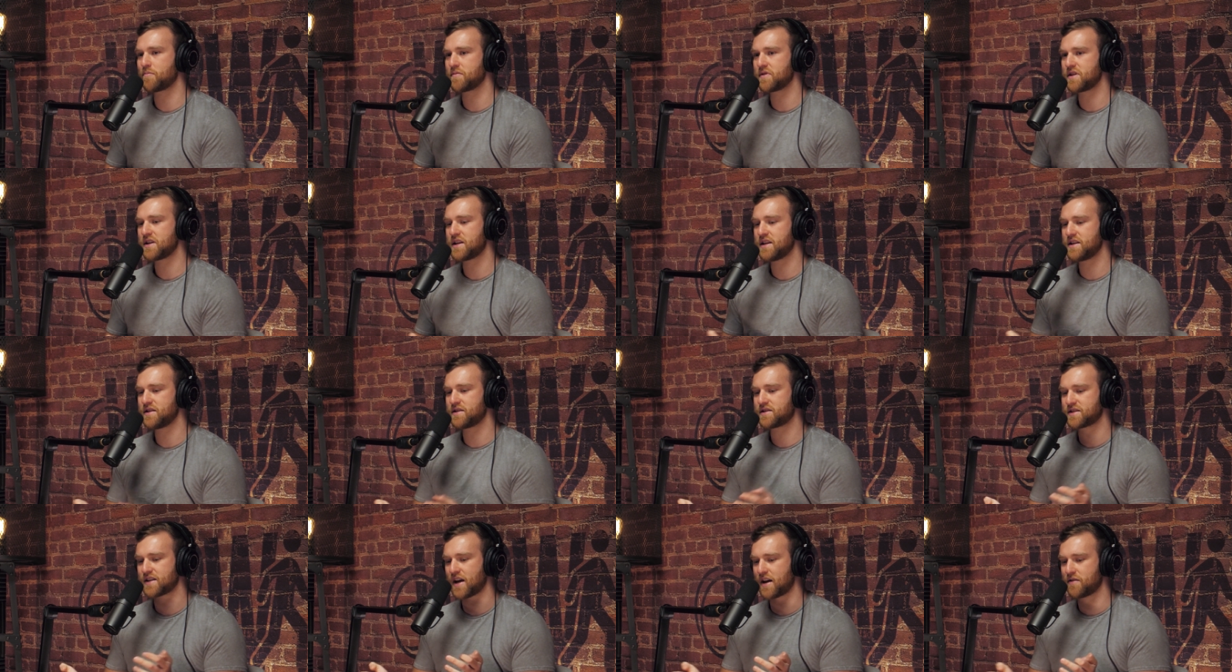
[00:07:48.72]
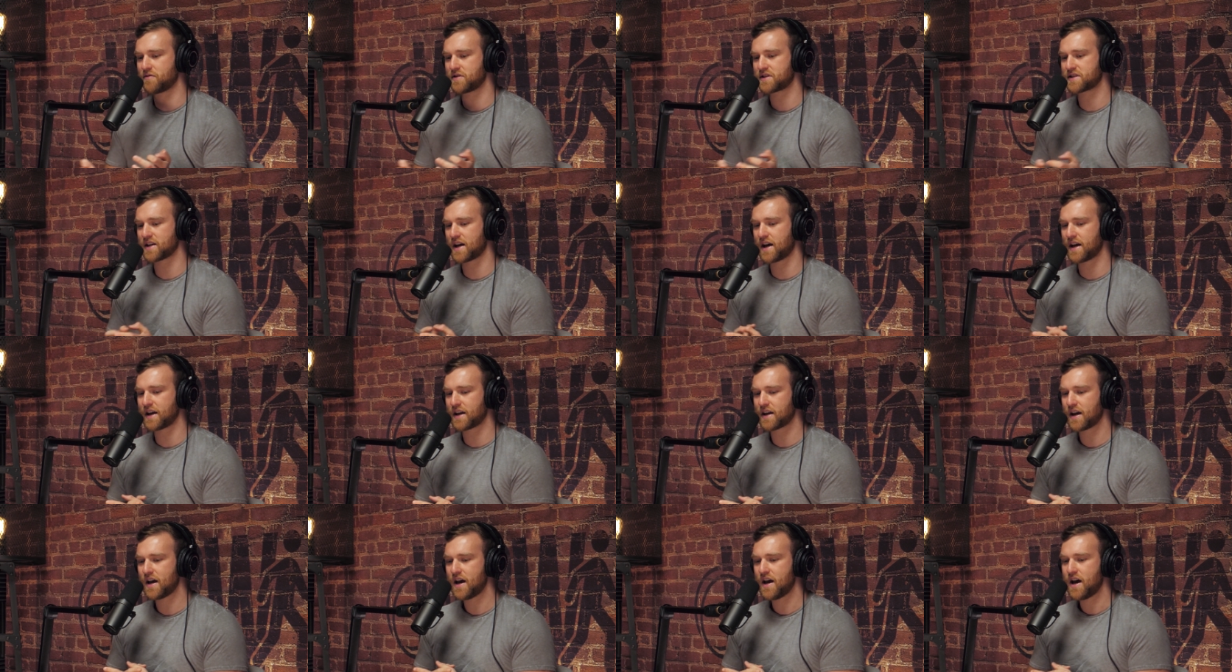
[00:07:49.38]
he said was
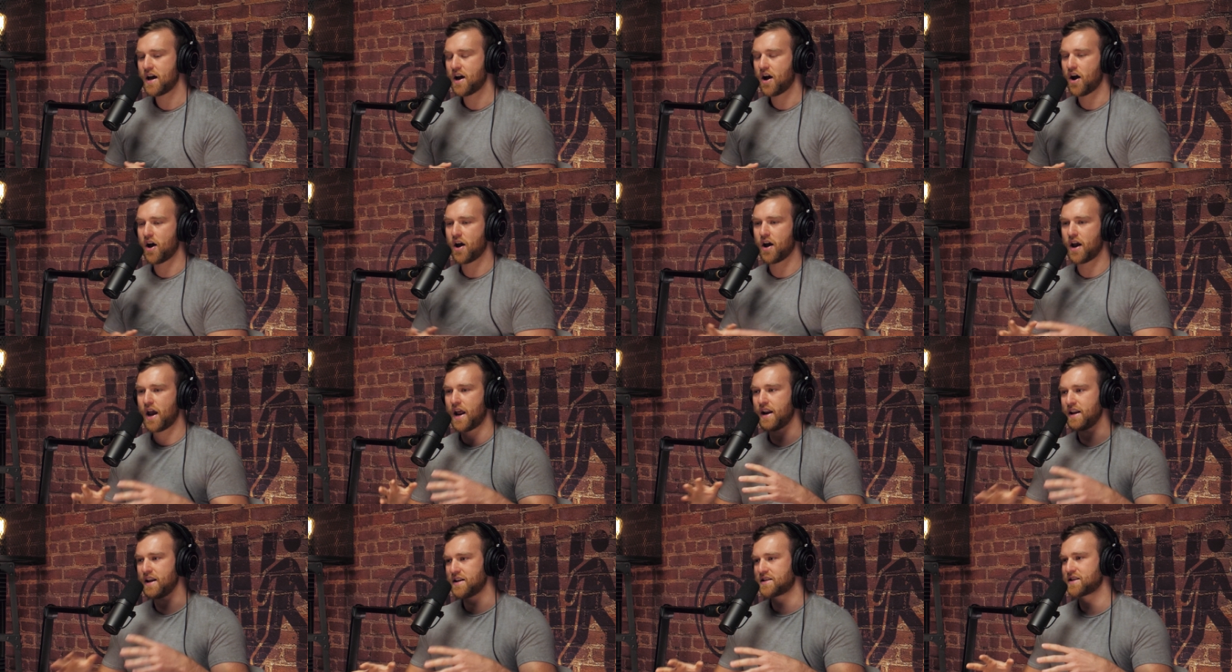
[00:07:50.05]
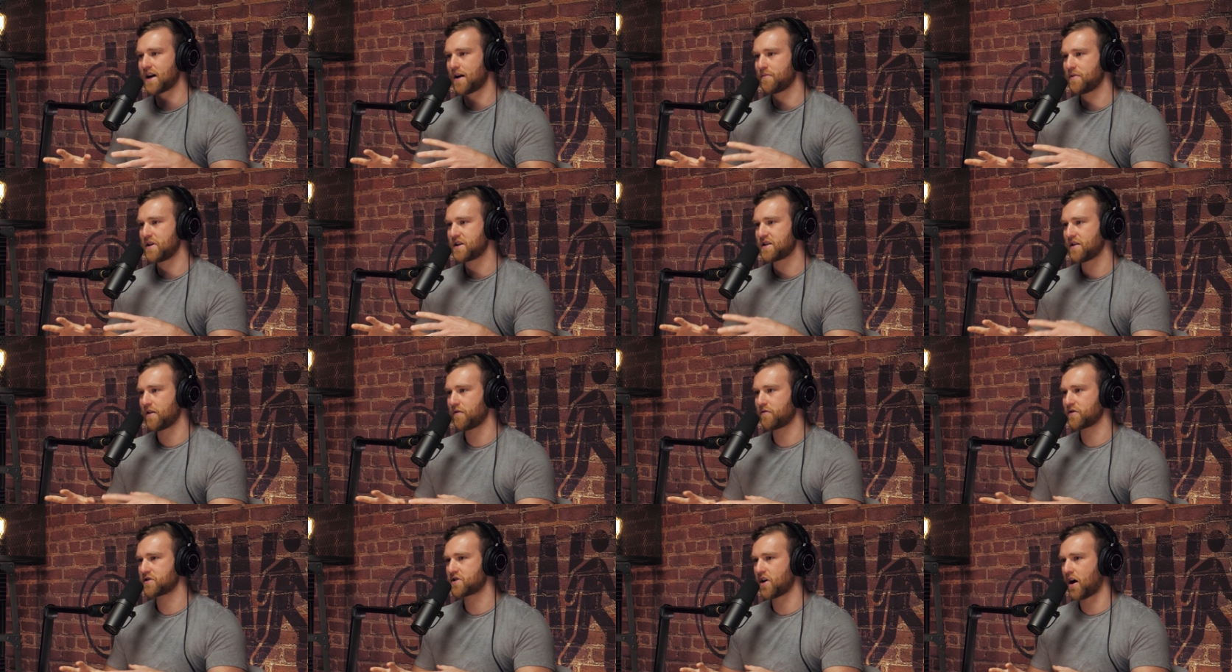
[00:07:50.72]
like, anytime they
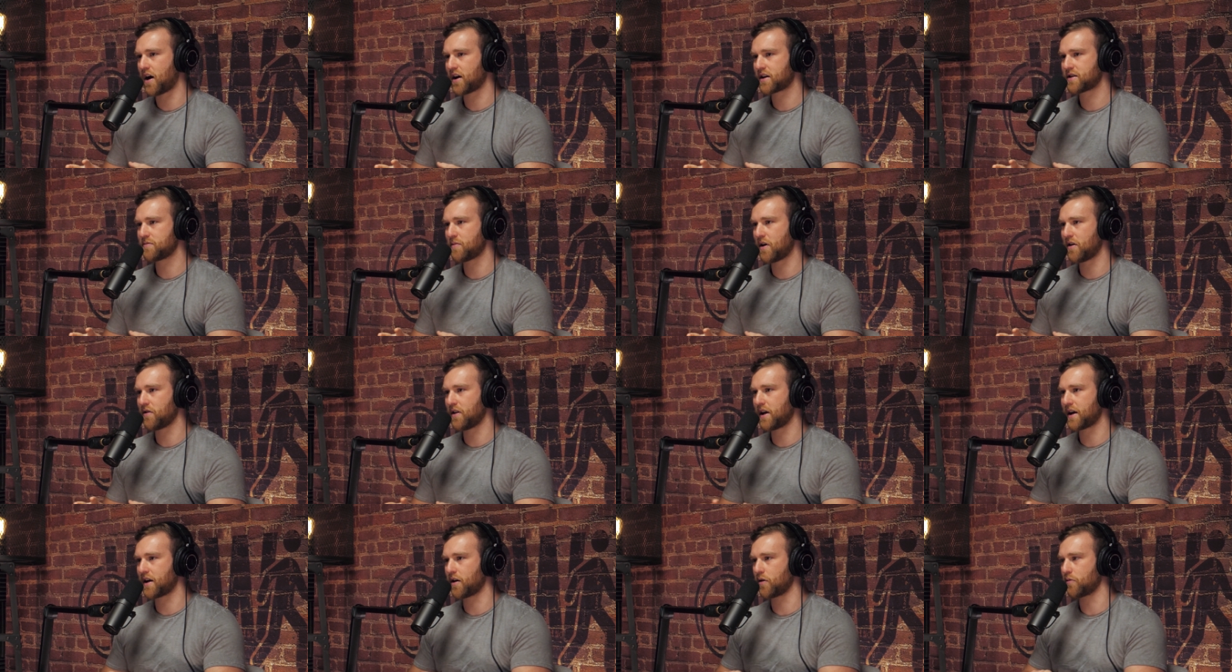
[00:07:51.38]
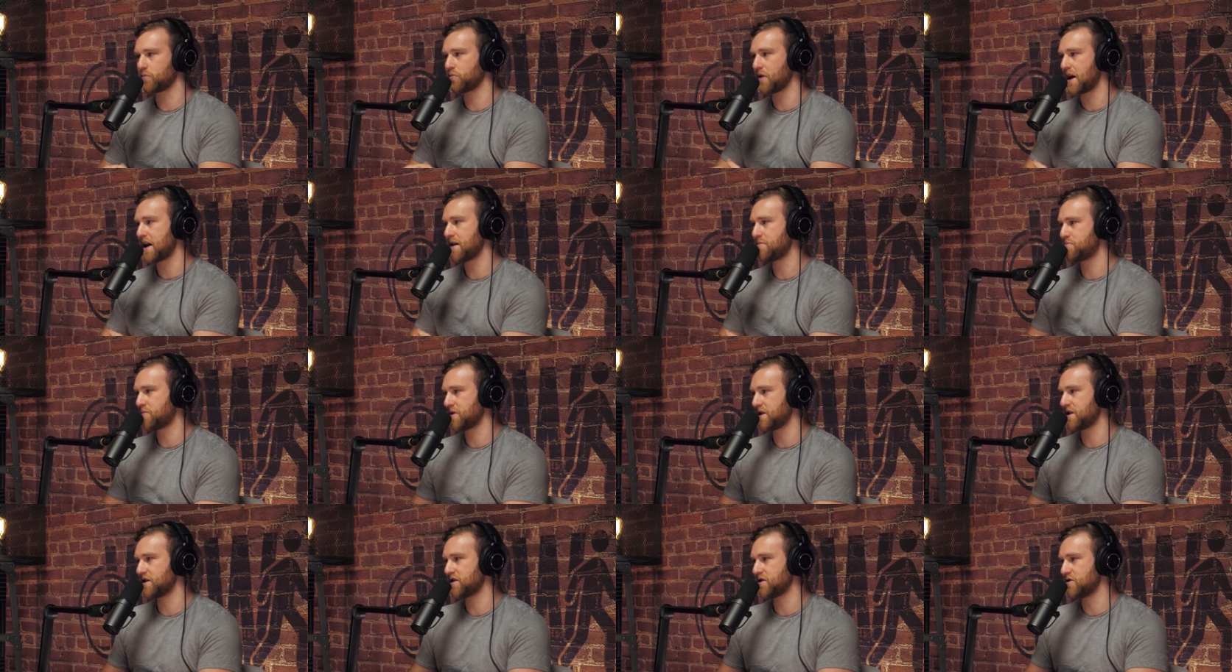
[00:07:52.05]
ever talked about like a rape
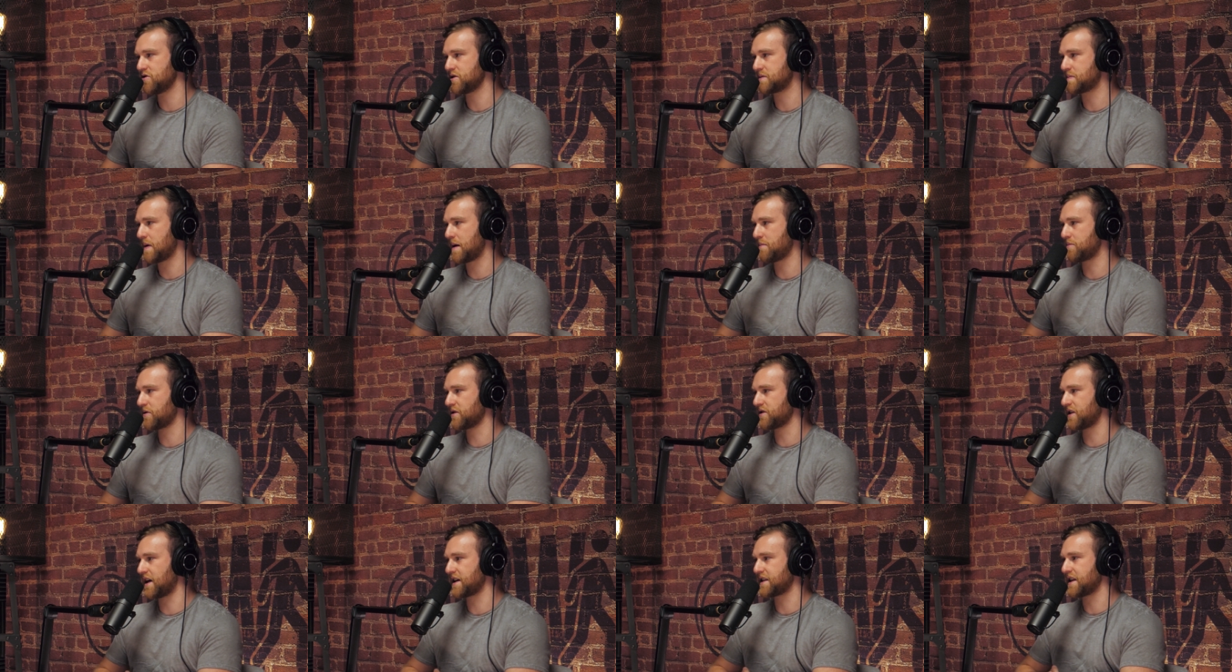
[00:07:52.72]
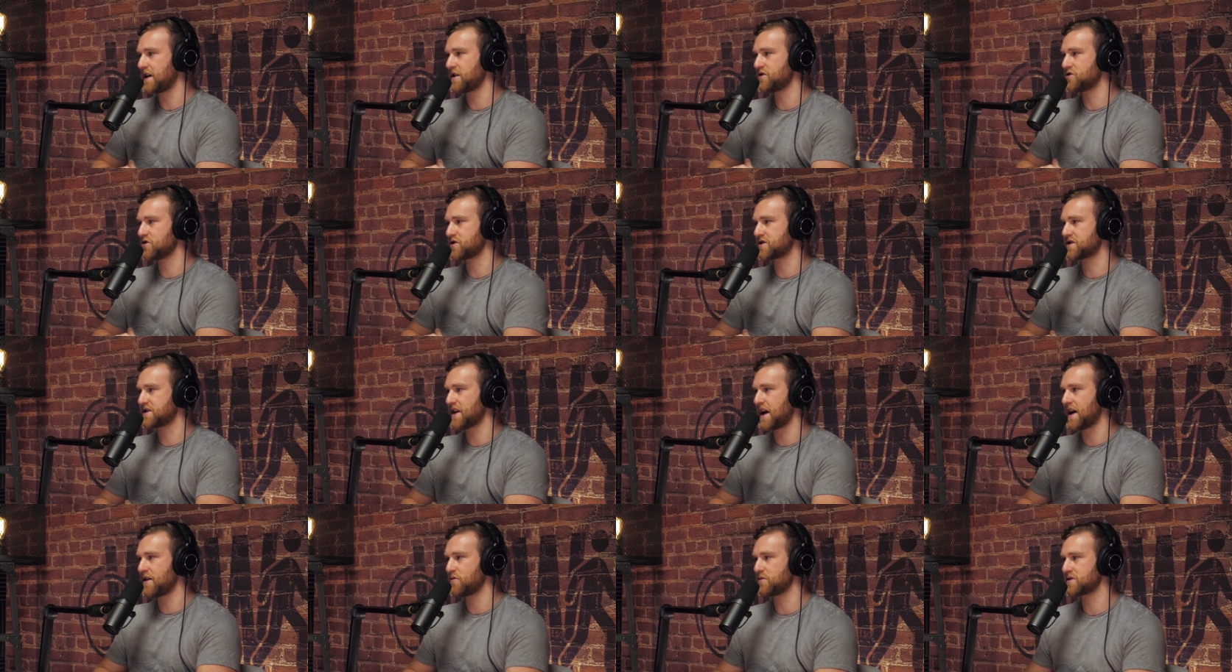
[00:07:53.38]
in the newspaper, like they'd just
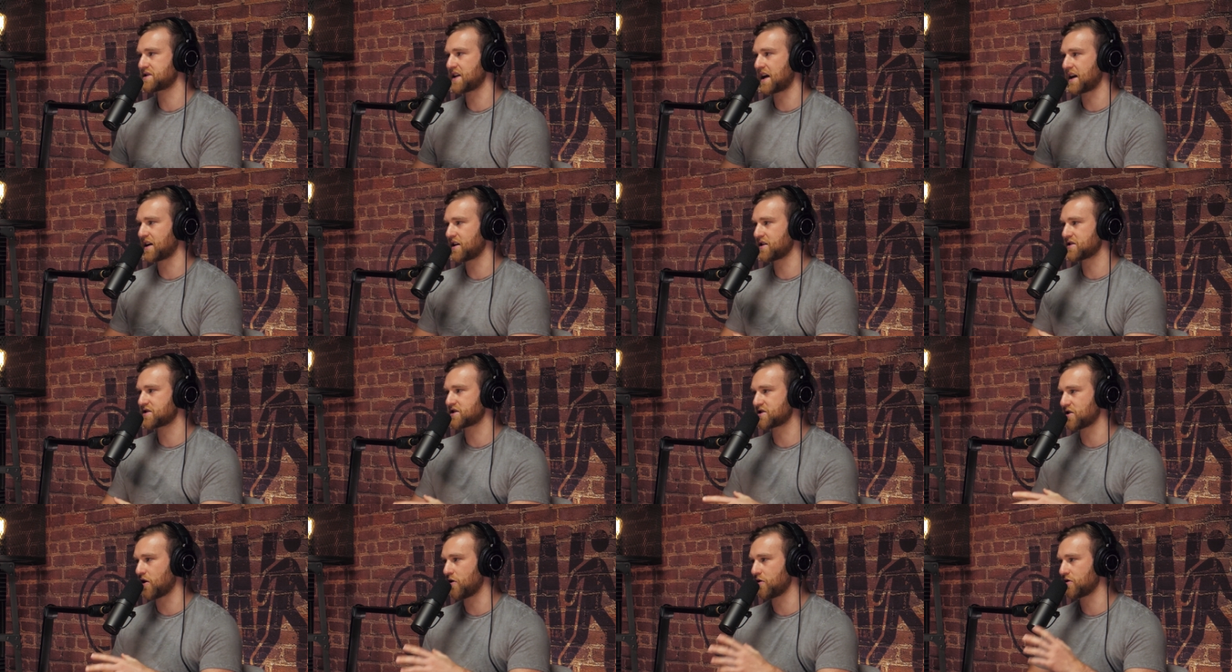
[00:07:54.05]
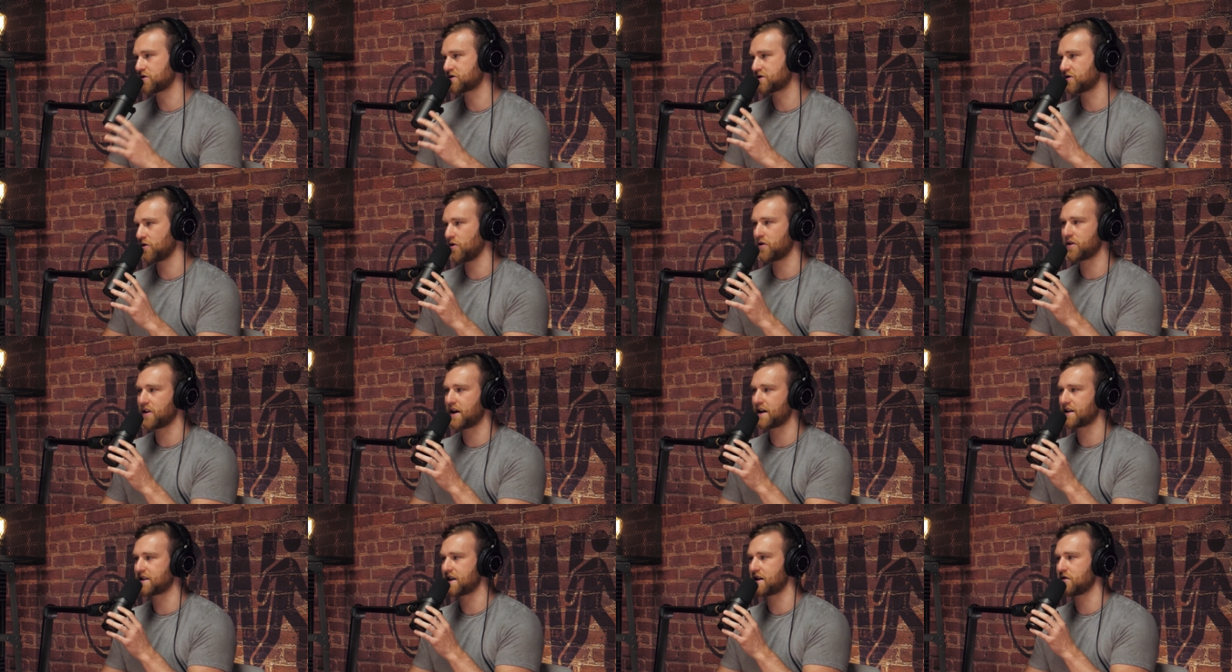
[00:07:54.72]
say it was like assault, or
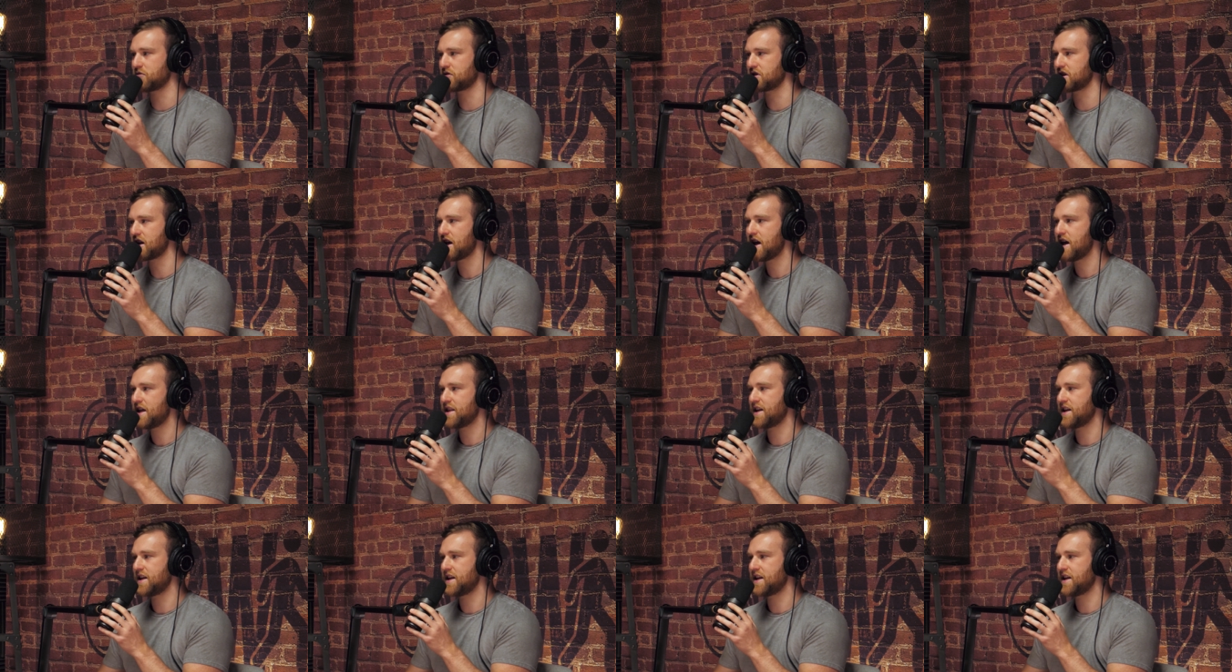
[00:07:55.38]
like they'd